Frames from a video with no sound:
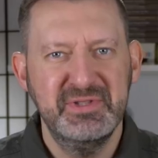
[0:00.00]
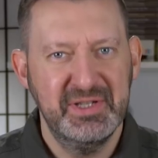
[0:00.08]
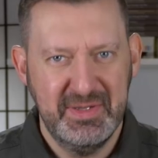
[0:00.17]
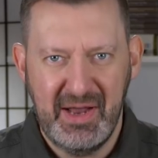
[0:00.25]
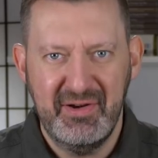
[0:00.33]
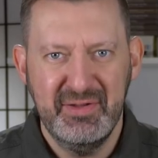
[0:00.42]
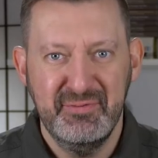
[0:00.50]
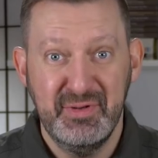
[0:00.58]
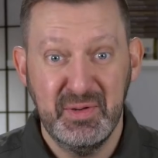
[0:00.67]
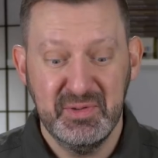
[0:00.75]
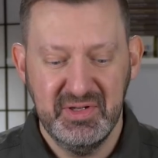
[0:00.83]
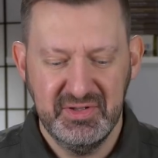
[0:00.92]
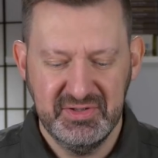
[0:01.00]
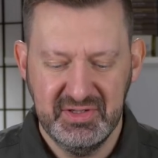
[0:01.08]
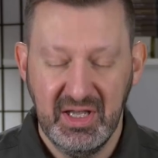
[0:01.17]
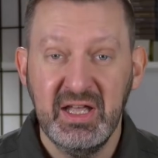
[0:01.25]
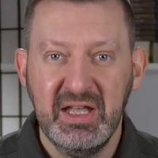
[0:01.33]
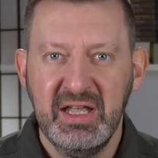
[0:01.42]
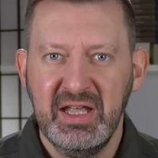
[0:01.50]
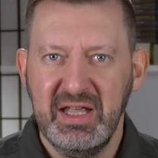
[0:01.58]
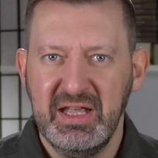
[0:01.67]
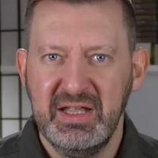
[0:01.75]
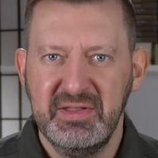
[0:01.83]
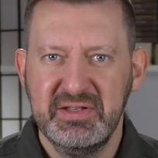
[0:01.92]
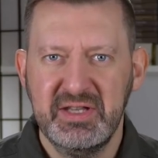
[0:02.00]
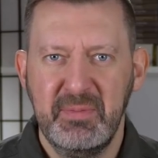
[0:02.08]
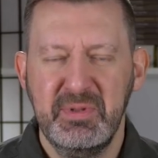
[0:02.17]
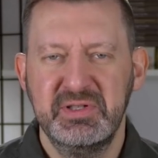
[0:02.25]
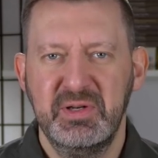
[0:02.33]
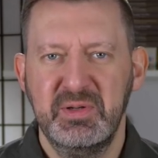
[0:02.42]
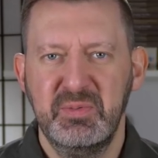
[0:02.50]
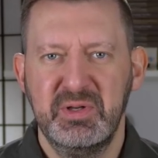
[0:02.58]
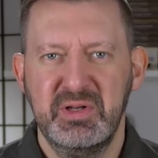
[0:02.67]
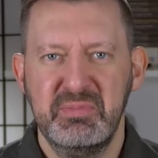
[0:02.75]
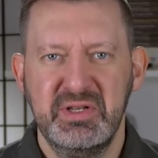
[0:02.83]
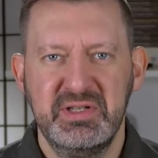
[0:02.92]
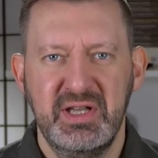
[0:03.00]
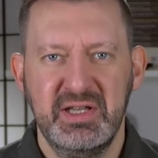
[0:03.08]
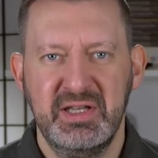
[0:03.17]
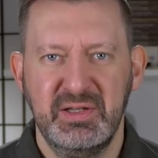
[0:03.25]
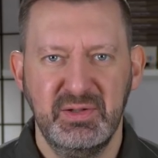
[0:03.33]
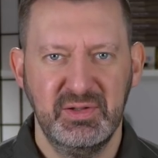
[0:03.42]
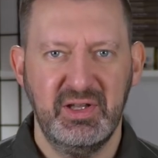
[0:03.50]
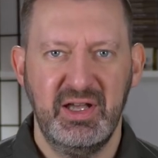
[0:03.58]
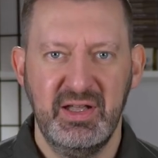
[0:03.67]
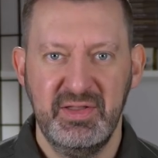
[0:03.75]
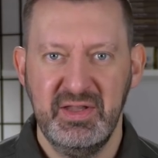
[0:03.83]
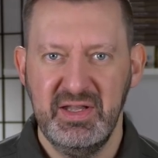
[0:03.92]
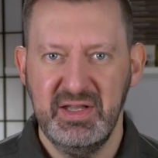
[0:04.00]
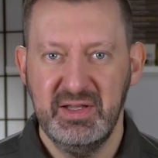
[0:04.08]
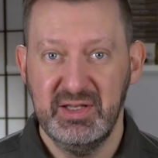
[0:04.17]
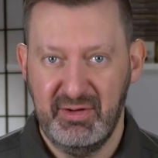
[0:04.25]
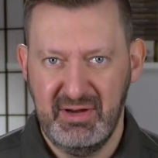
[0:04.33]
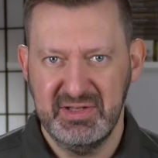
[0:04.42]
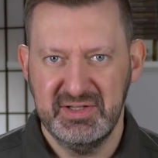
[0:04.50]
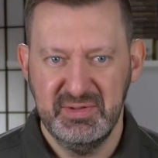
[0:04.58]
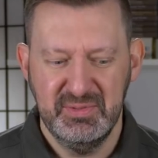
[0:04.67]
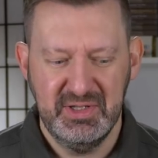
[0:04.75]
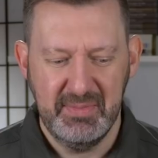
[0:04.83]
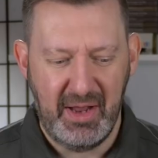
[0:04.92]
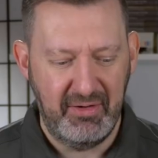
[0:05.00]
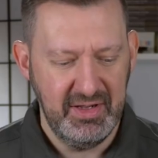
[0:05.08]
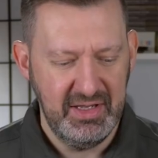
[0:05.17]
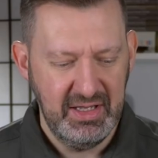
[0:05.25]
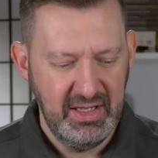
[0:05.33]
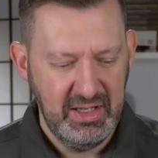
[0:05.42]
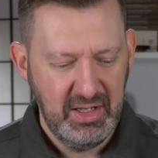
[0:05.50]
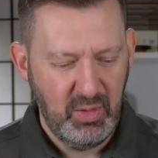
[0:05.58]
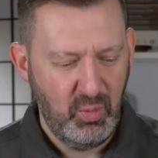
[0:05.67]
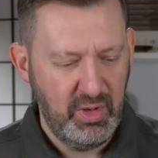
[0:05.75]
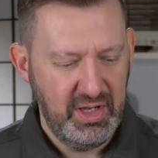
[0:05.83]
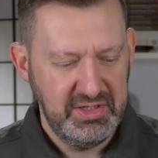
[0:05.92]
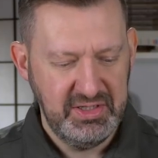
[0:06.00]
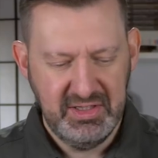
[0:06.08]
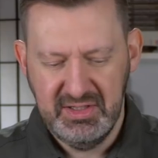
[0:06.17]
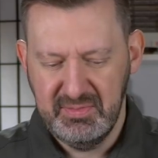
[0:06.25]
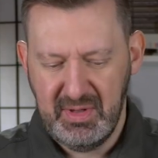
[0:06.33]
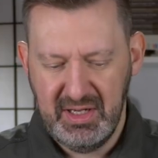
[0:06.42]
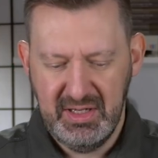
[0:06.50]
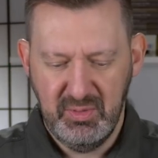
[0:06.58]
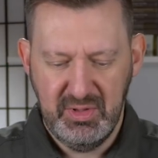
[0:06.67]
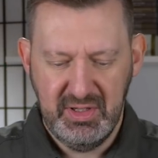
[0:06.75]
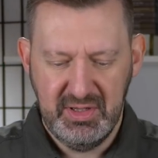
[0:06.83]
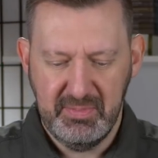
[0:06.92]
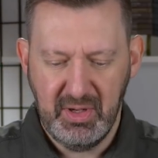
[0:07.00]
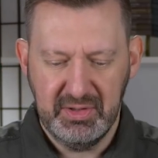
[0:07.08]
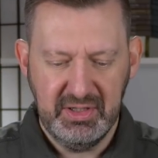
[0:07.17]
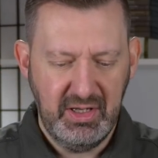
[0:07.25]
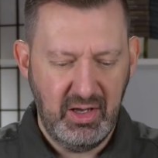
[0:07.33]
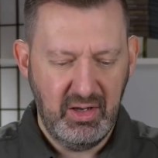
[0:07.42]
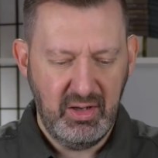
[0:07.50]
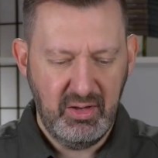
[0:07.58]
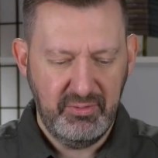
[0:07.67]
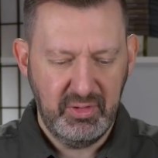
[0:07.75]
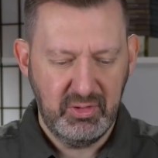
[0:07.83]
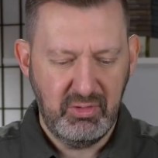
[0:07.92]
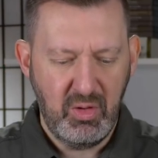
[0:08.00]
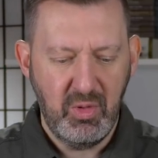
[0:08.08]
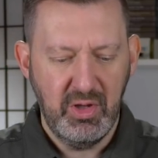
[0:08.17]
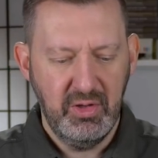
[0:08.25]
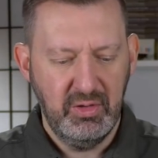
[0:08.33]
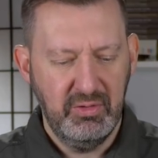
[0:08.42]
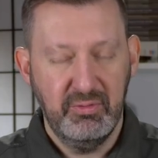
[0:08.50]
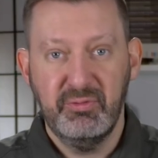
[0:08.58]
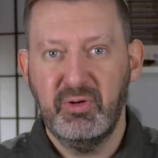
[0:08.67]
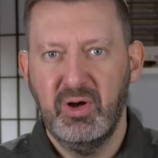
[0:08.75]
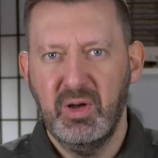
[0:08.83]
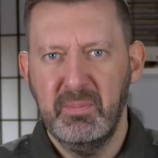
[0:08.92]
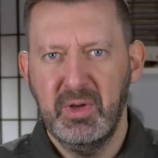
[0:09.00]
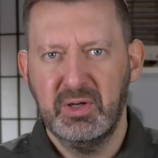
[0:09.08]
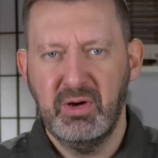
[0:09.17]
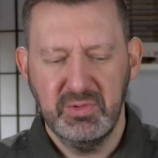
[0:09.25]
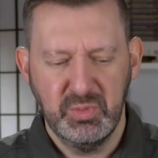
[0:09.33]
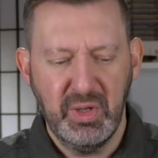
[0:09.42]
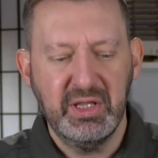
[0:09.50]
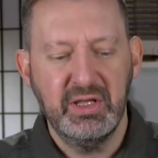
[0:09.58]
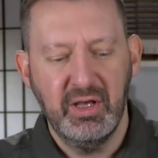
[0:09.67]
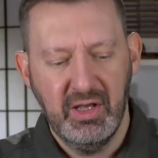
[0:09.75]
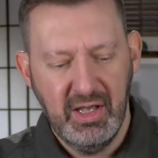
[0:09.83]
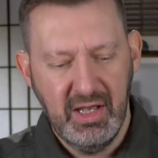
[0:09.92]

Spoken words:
to Kebari in Focus. In this episode we're going to be taking a look at the Karasu Kebari, which is made with the body of crow herl from a crow's wing.